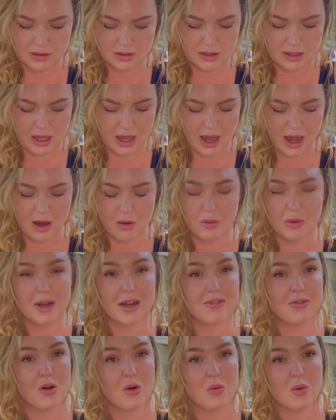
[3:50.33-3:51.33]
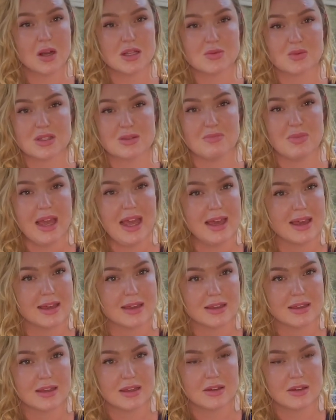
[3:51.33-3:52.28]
Yeah, whatever it was big.